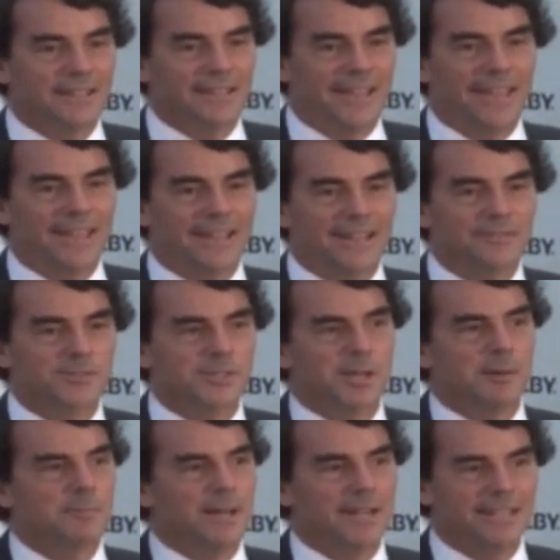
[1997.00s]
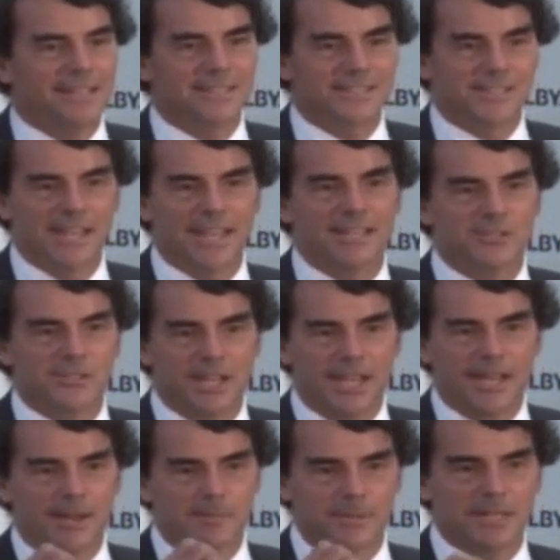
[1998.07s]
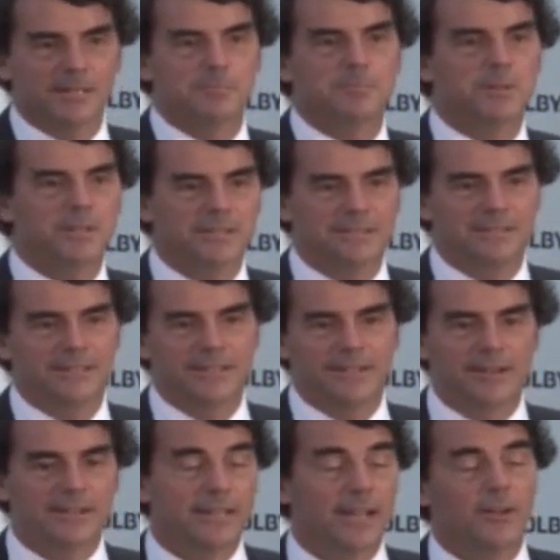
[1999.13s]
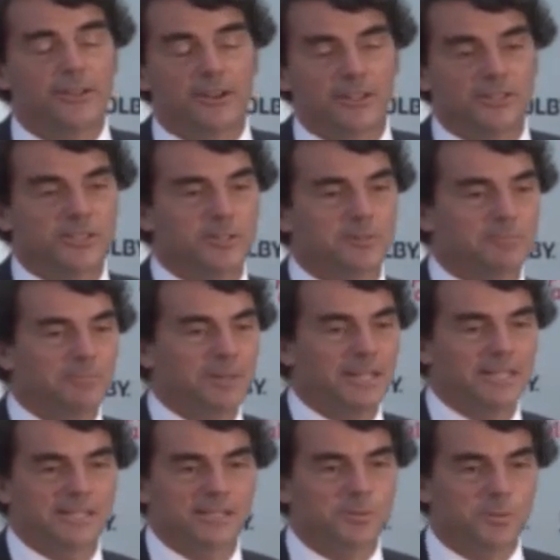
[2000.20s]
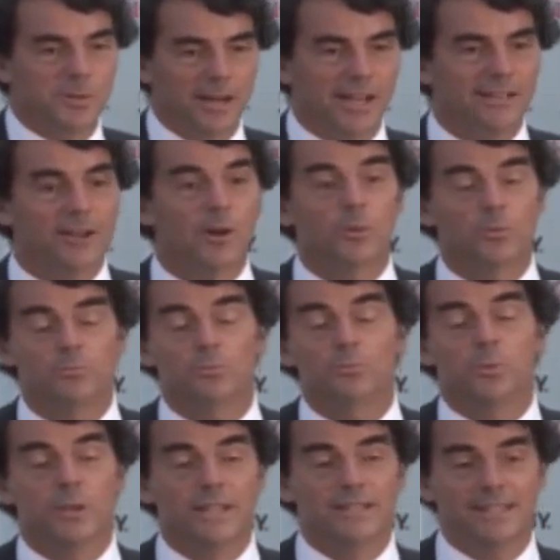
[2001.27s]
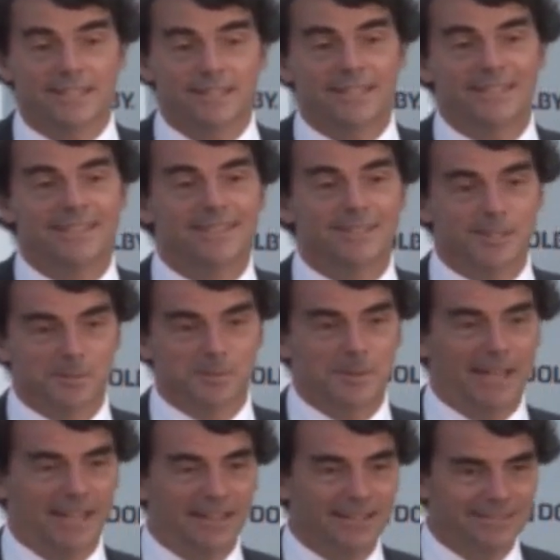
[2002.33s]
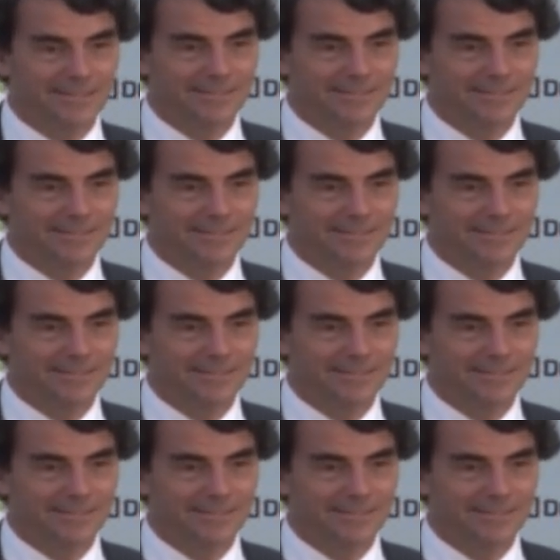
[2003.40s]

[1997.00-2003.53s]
And if somebody says, yeah, I'm going to put the... Now, there are certain places where I don't really need the smell.